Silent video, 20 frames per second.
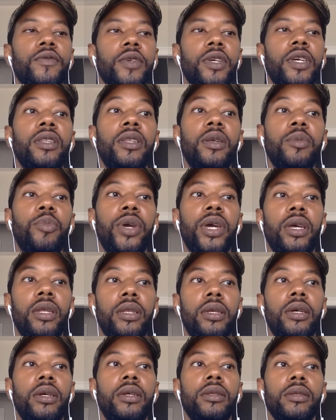
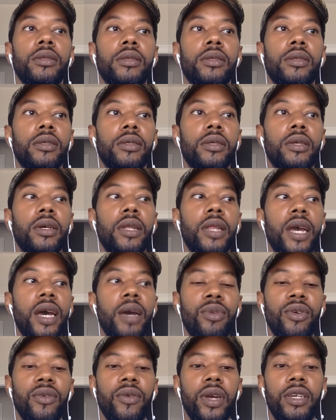independence,
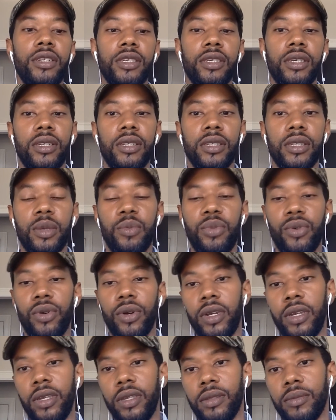collaboration is
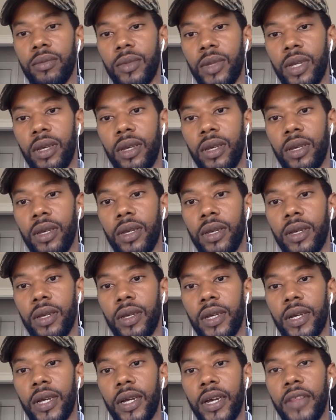important.
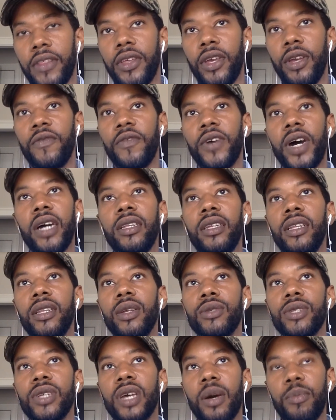I think finding
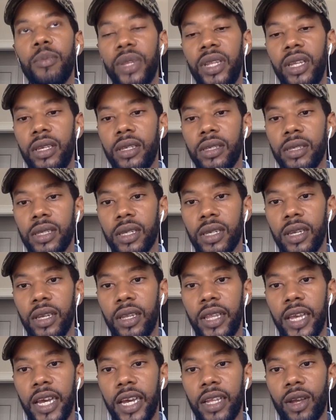those companies
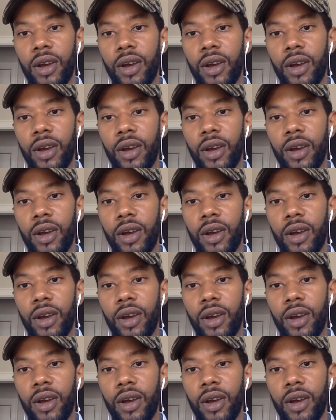that